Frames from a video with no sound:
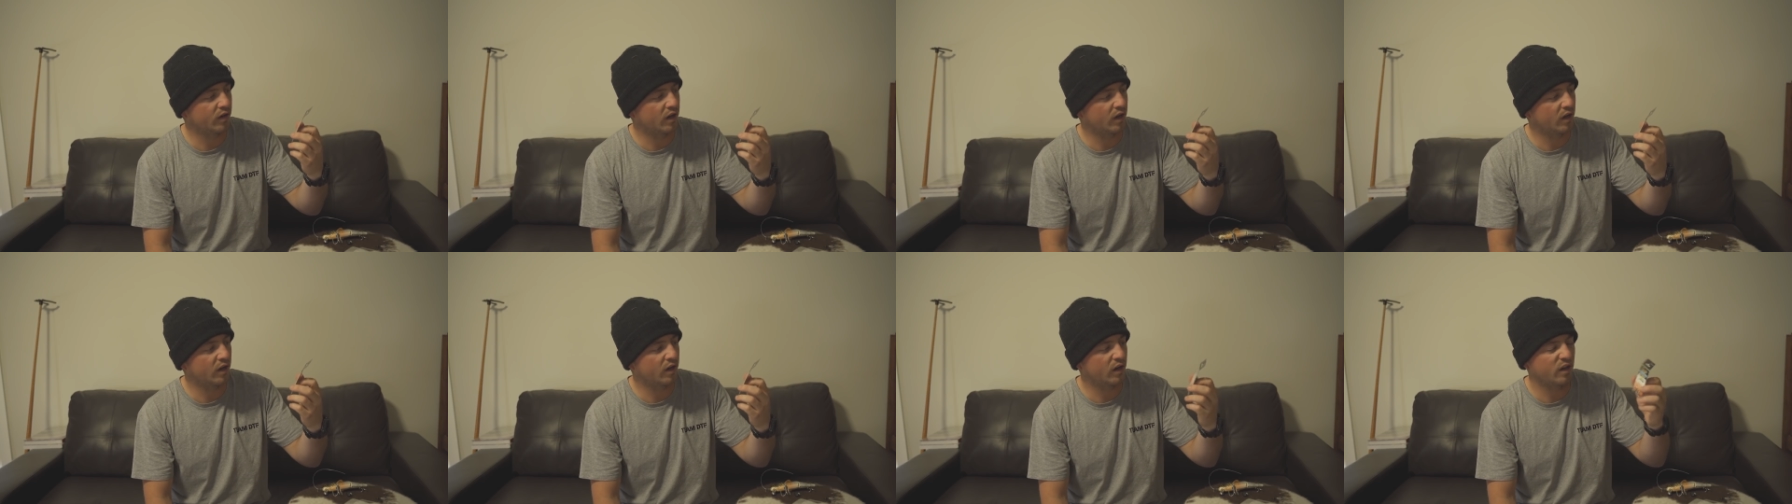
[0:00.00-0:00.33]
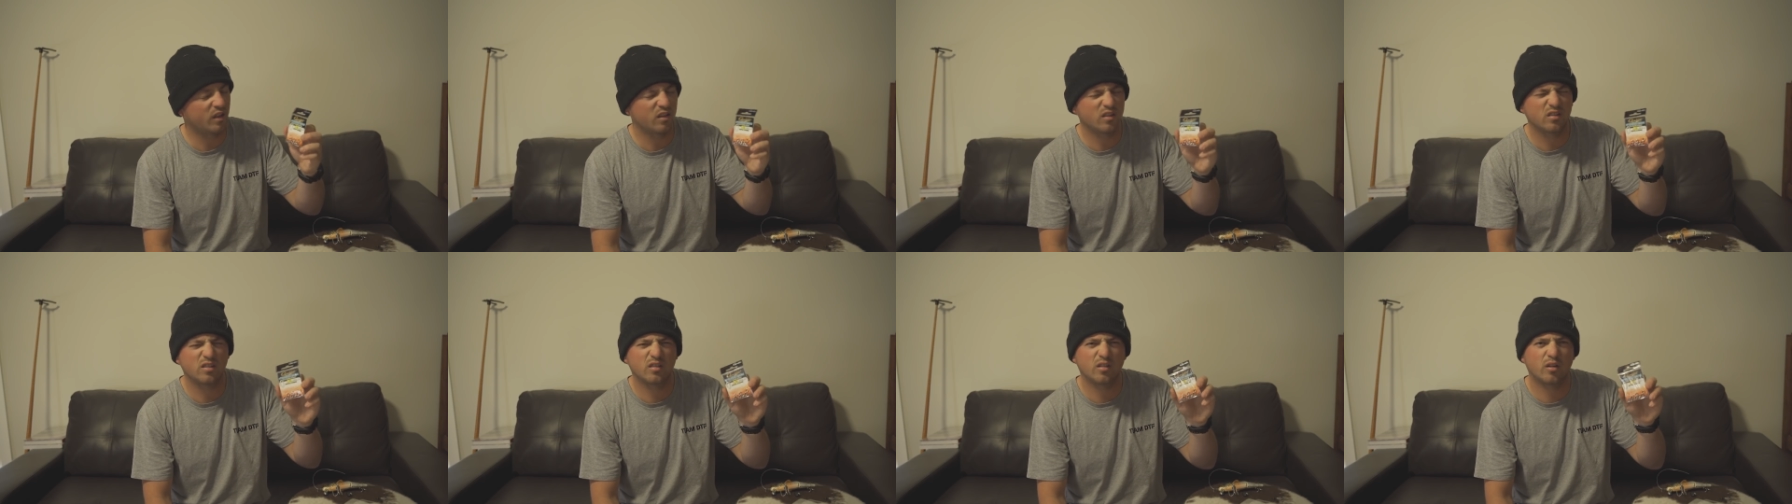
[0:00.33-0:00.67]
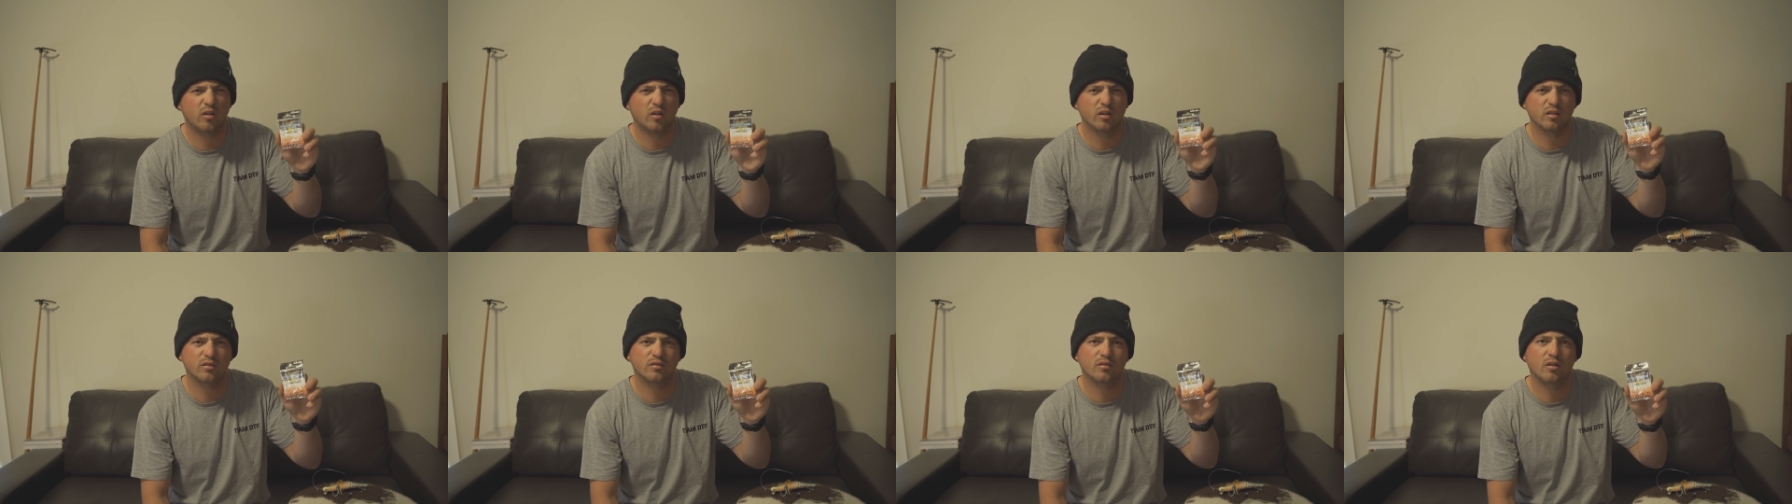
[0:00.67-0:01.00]
either
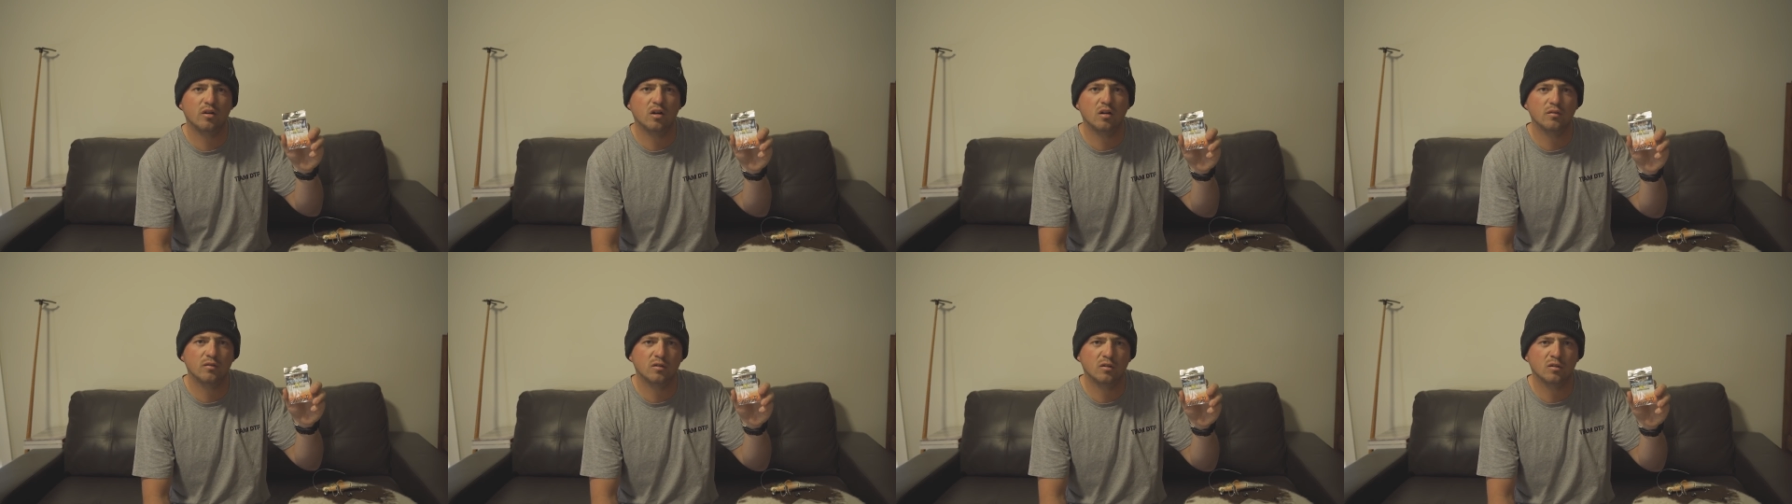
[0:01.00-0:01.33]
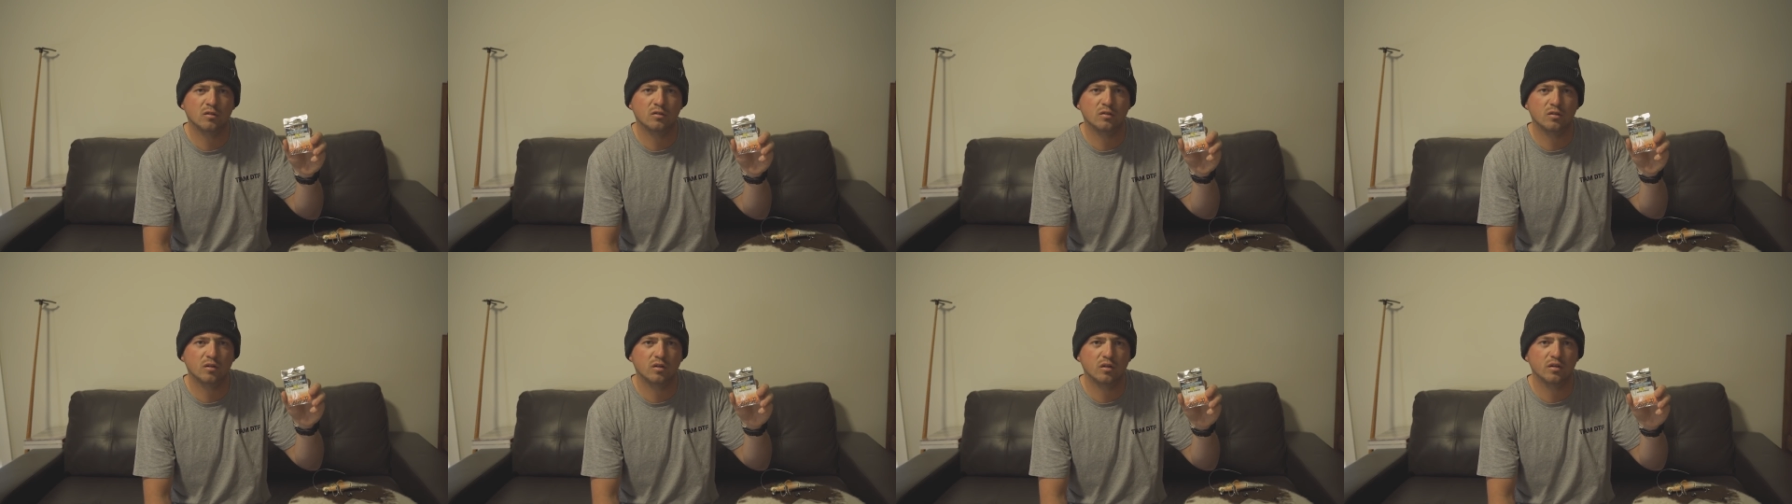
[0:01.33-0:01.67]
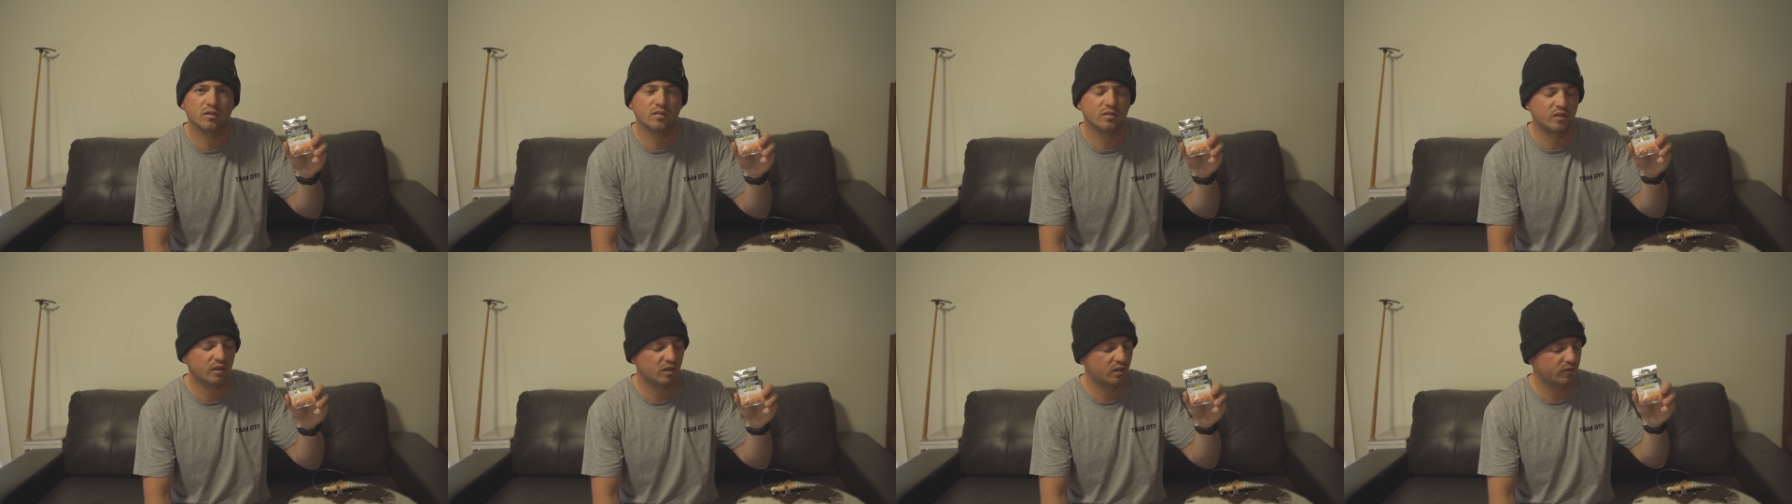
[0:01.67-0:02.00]
size 5 or
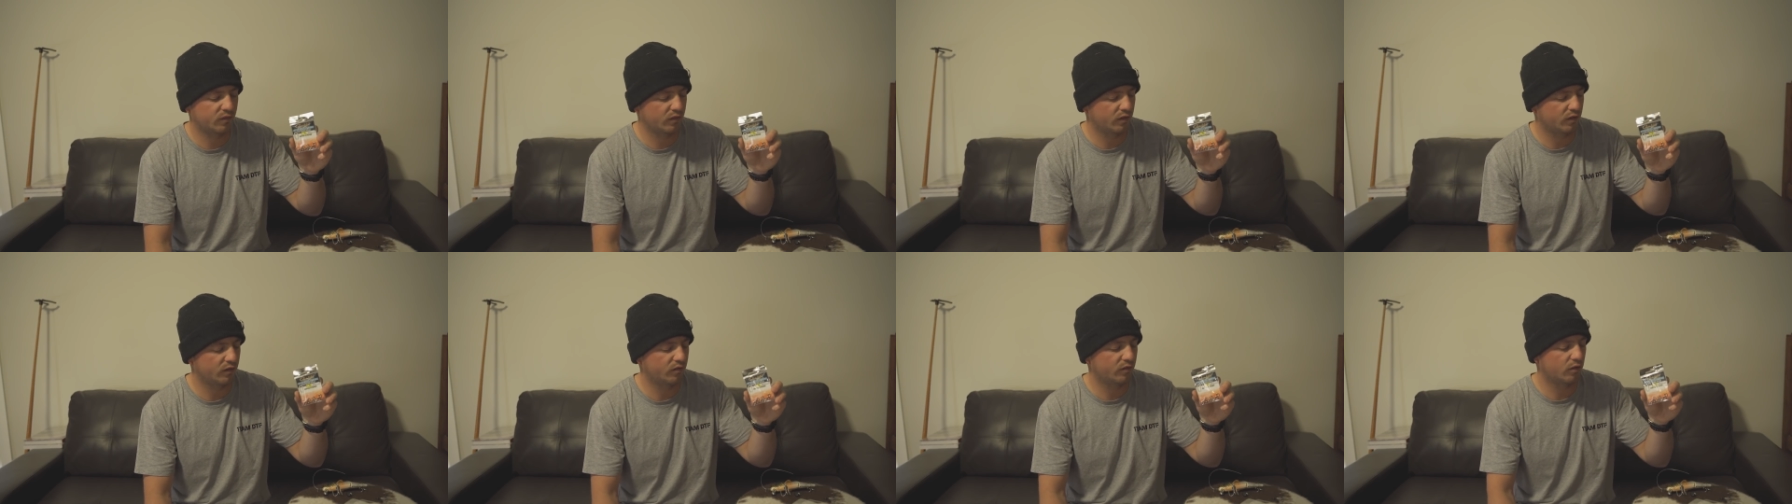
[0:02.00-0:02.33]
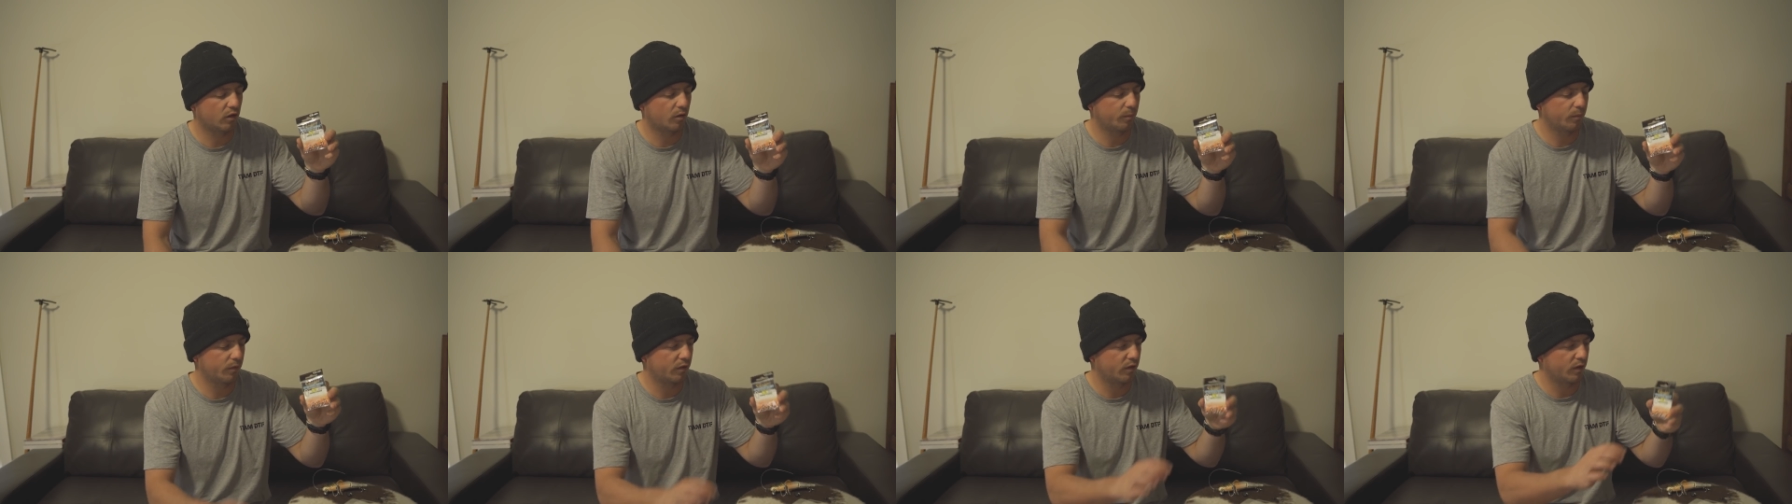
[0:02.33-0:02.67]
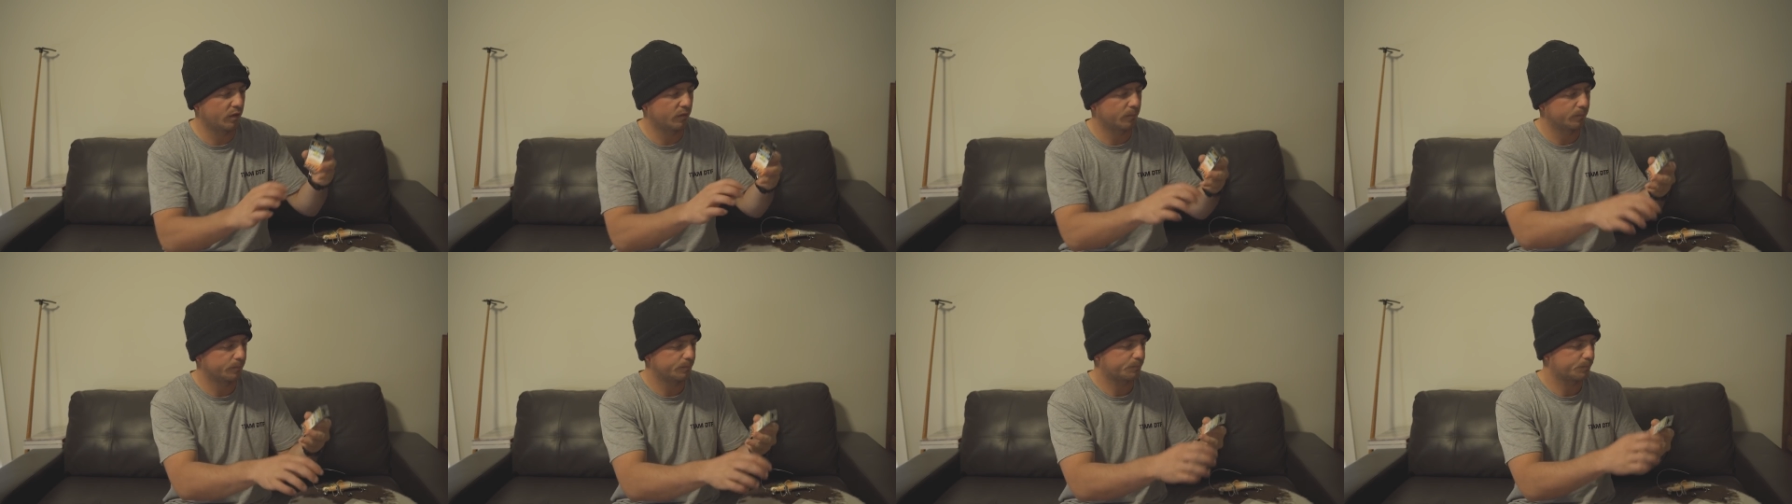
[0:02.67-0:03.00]
size 6 for this type of
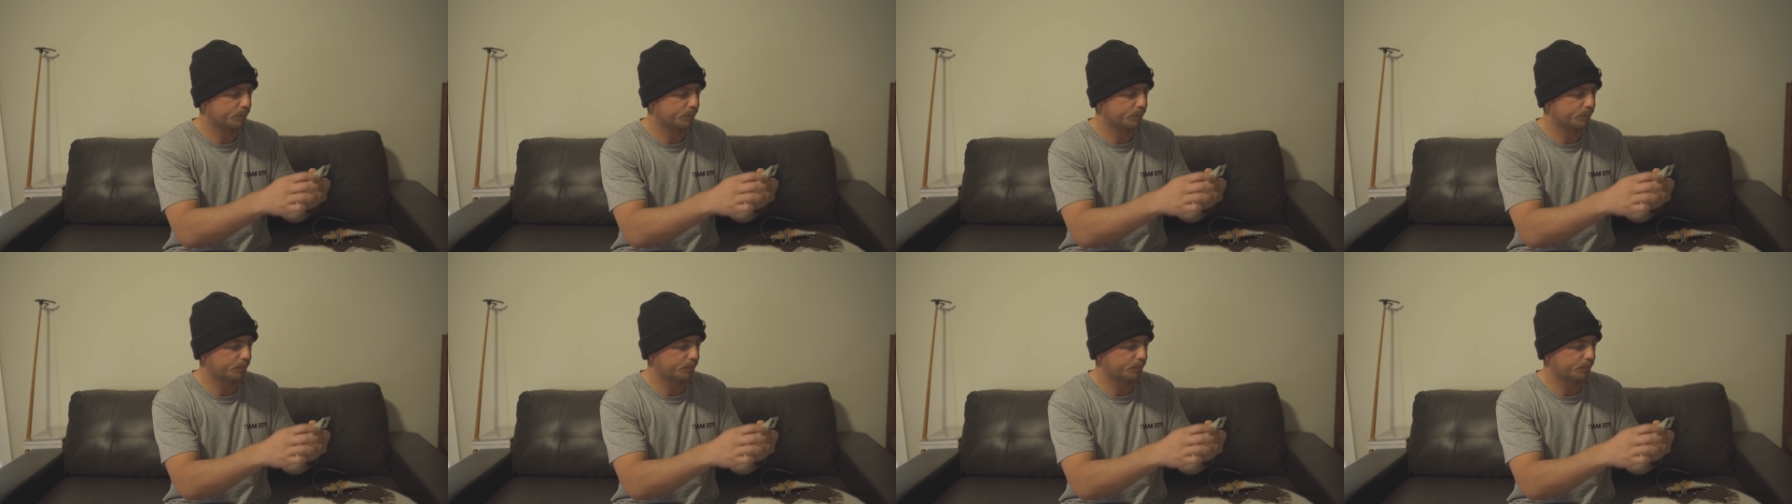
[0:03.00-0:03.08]
thing.